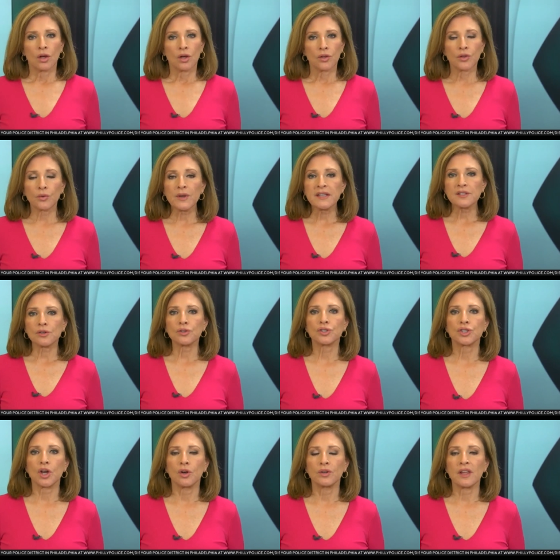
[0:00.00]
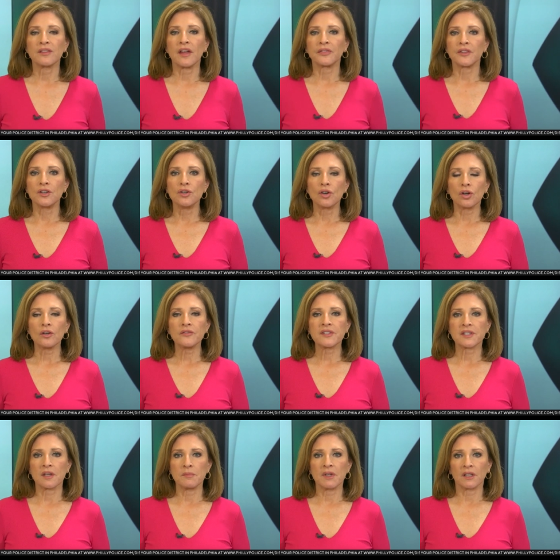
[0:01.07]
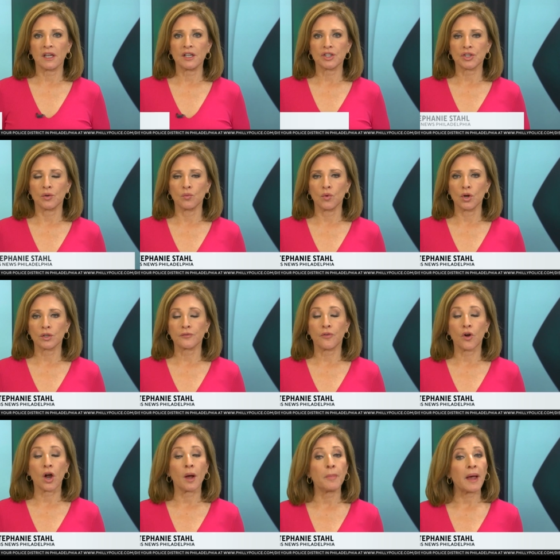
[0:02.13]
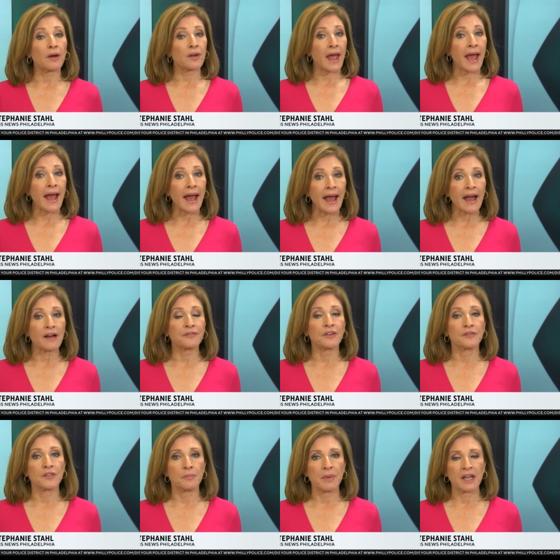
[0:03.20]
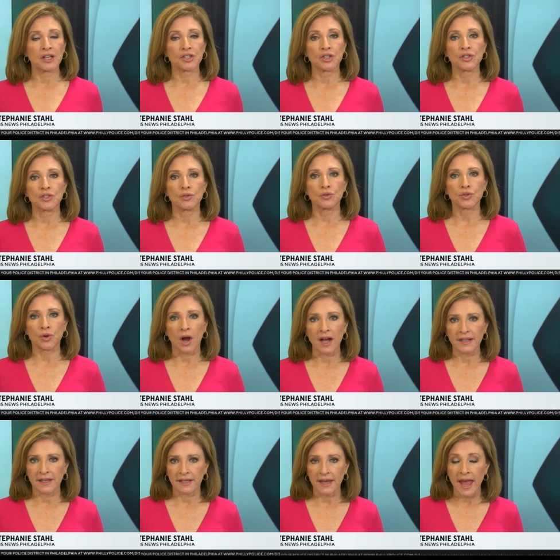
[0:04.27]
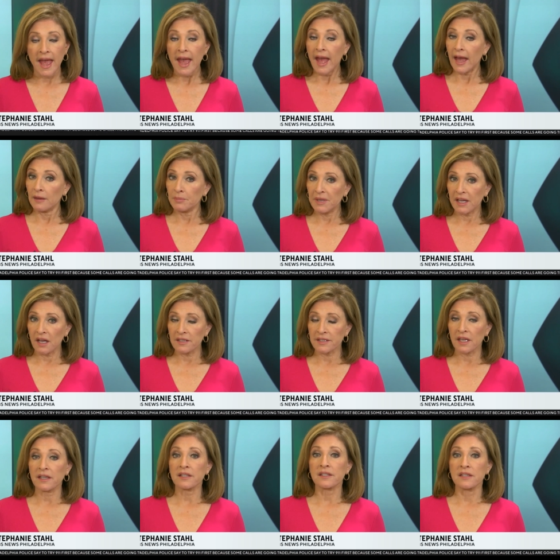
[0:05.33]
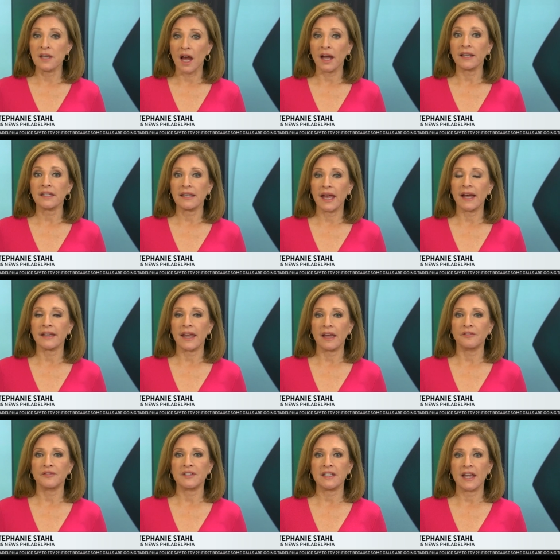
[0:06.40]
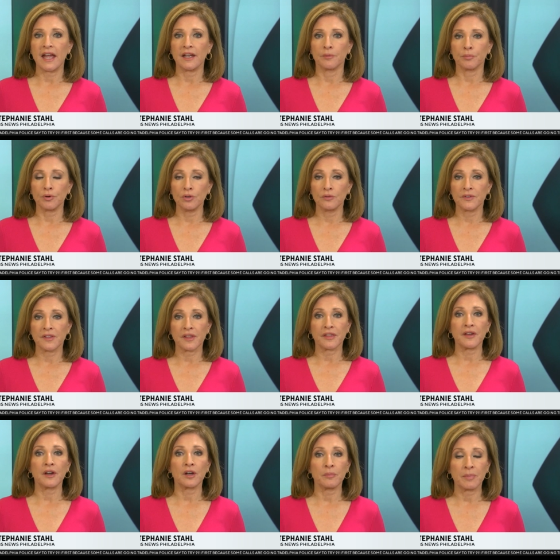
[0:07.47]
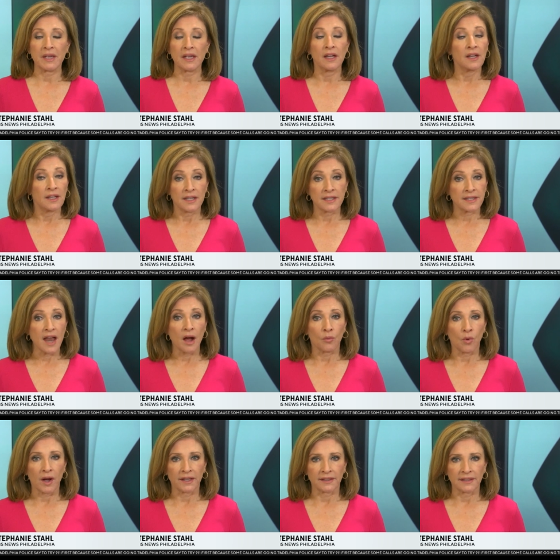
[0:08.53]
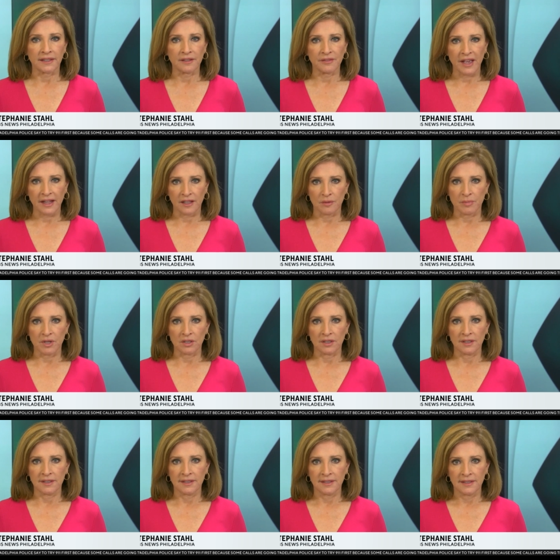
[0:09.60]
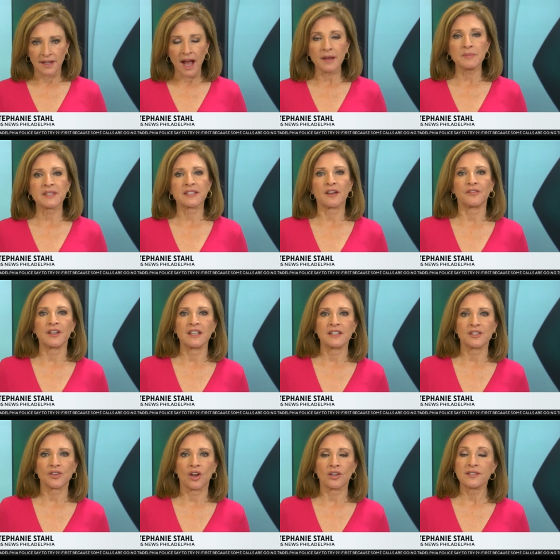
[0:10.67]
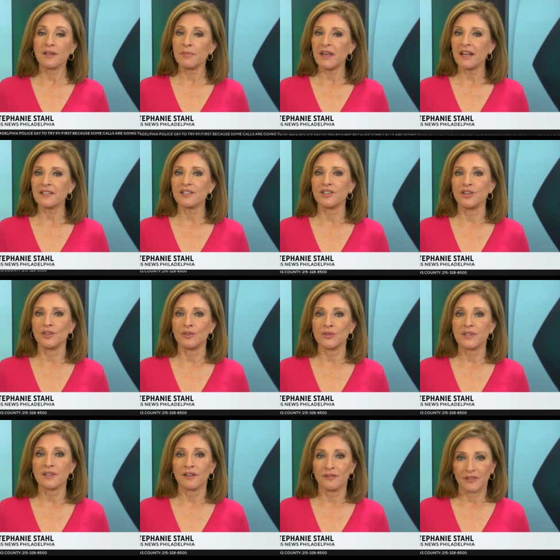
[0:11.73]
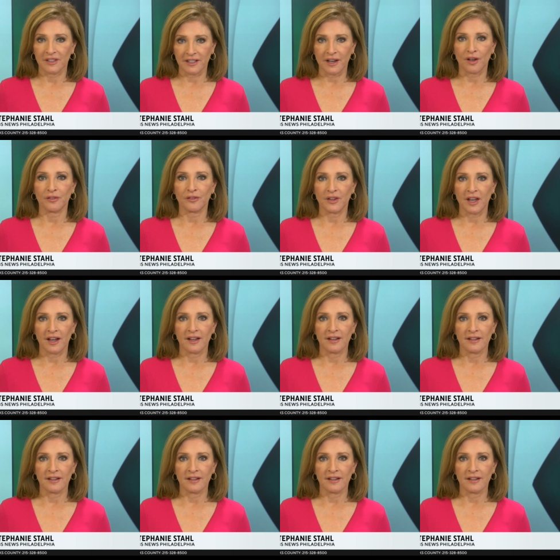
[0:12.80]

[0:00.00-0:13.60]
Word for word: The research showed that the nerve stimulation worked for about half of the patients who tried it, and because it is not yet F D A approved, the therapy is not widely available. I'm Stephanie Stahl, C B S News, Philadelphia.